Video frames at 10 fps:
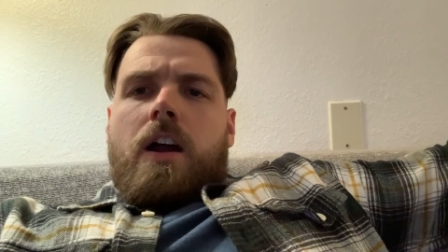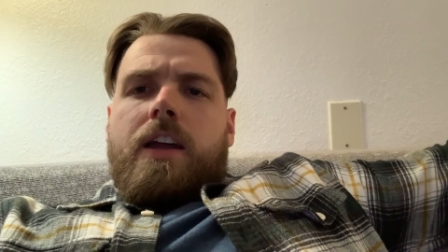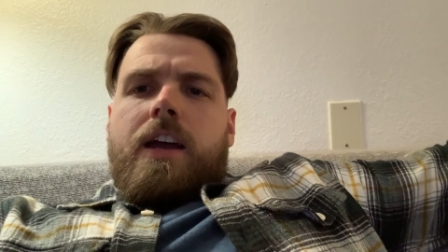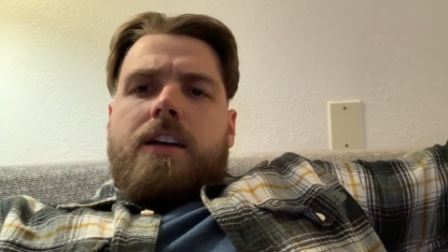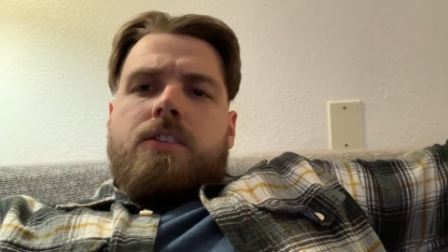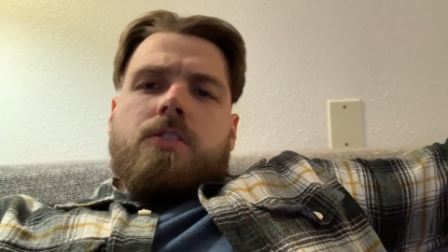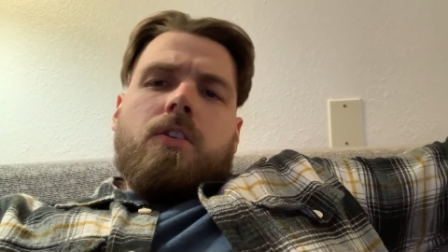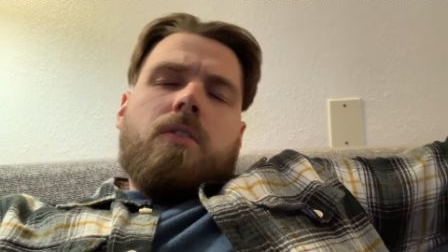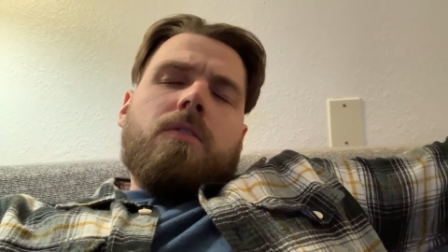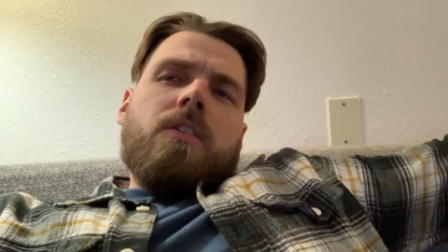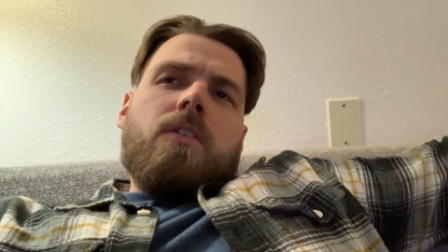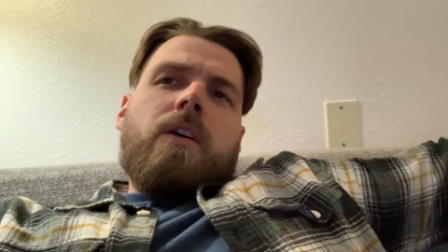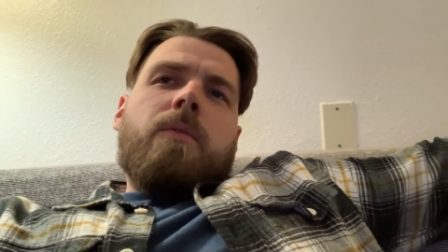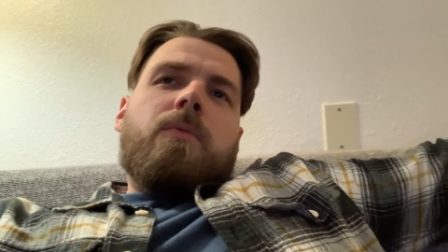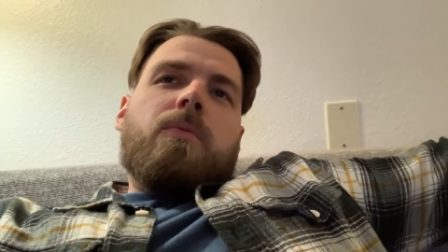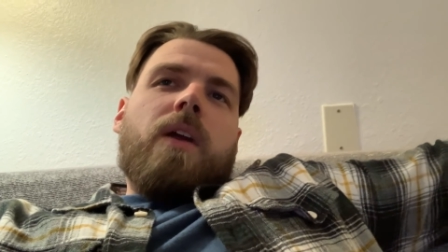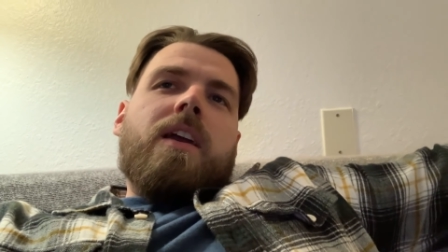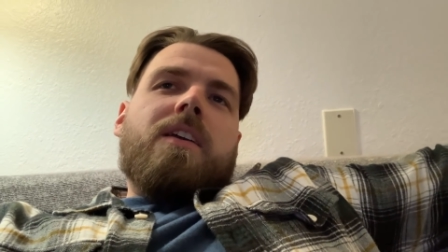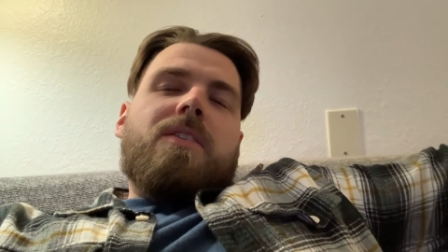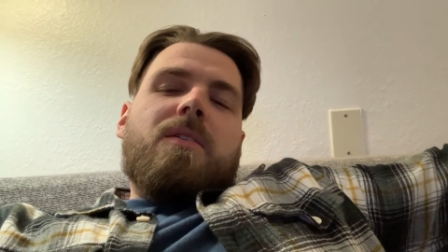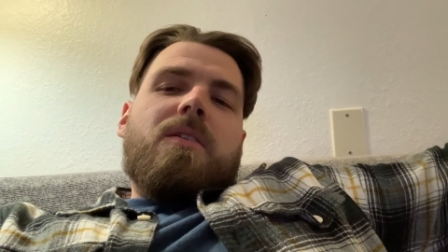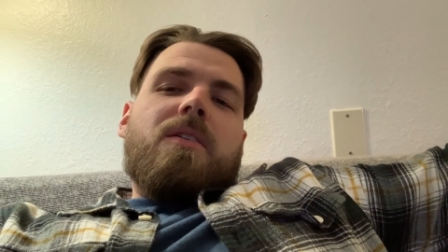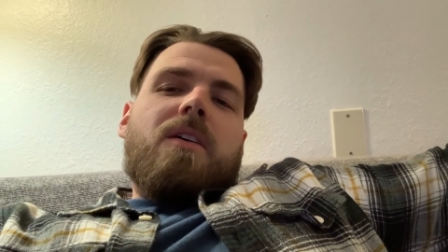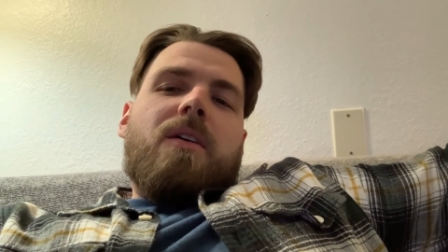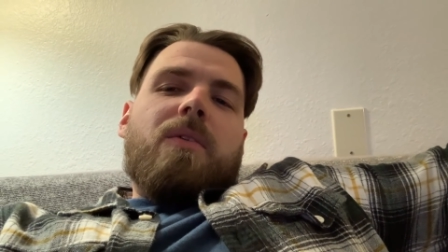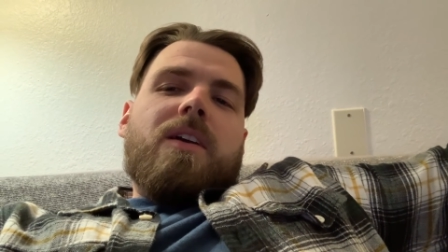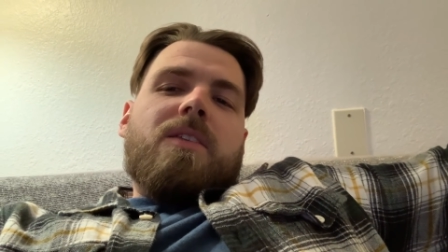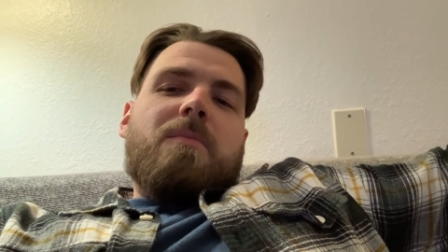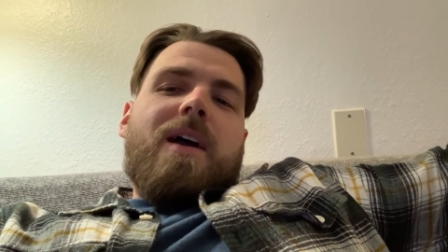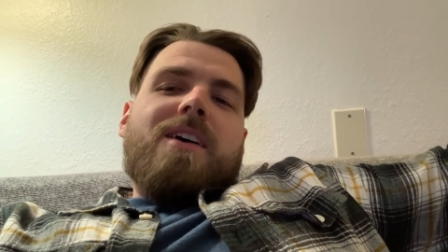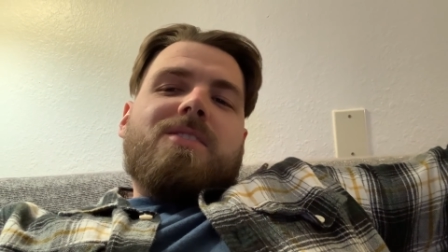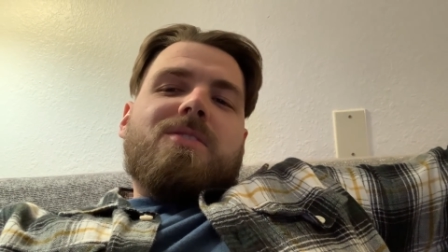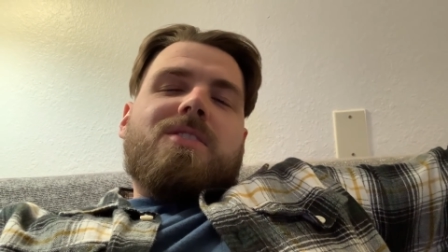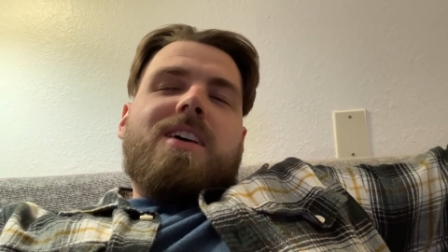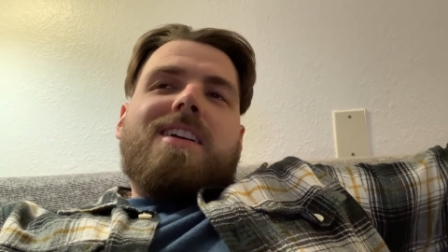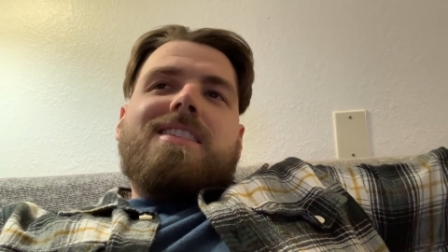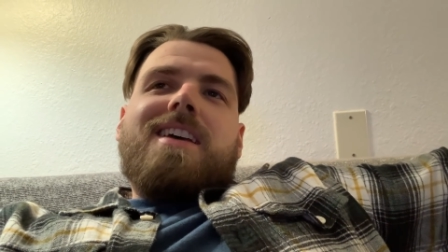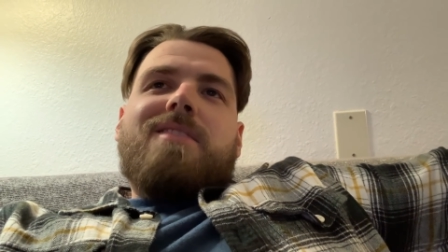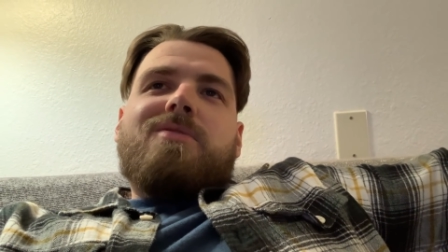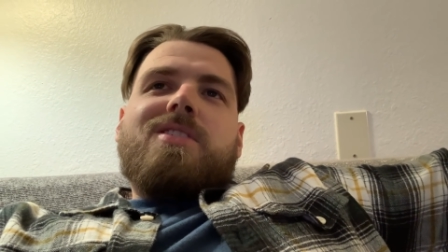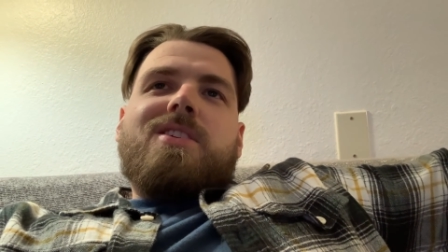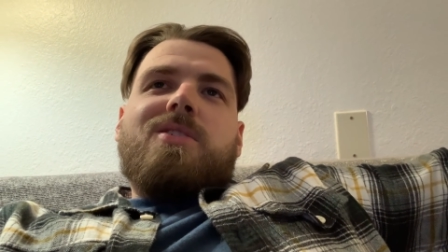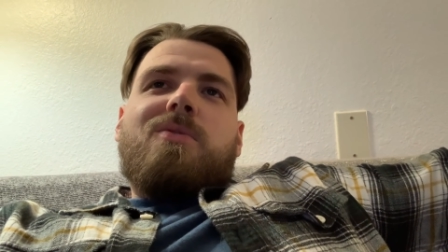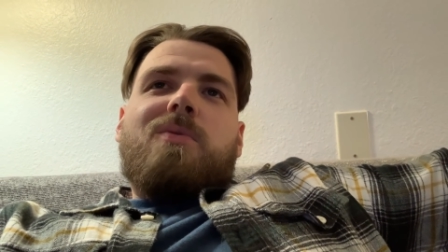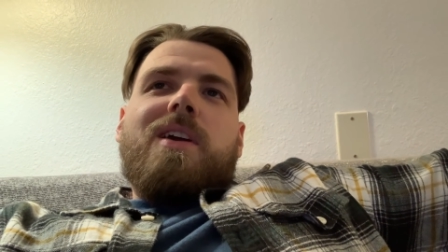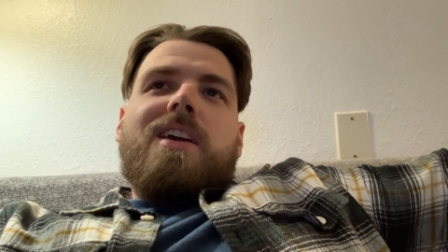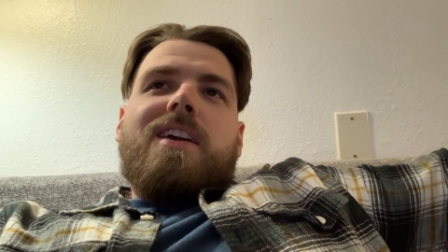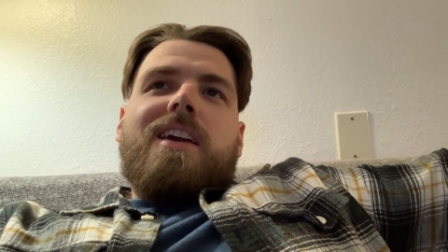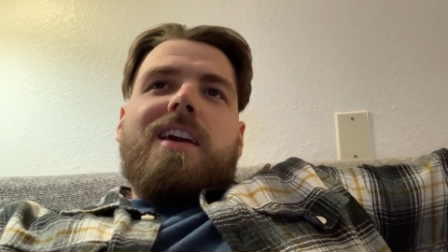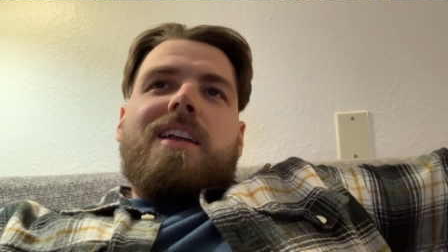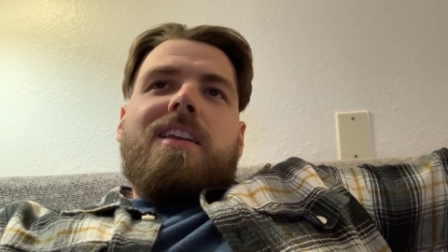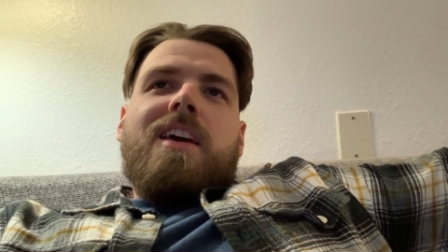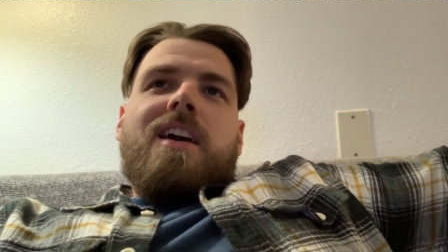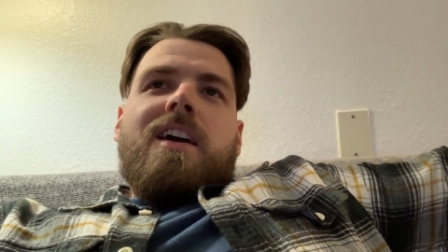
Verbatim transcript: All right, guys. So you know, I rank the I rank the master sets every single week, and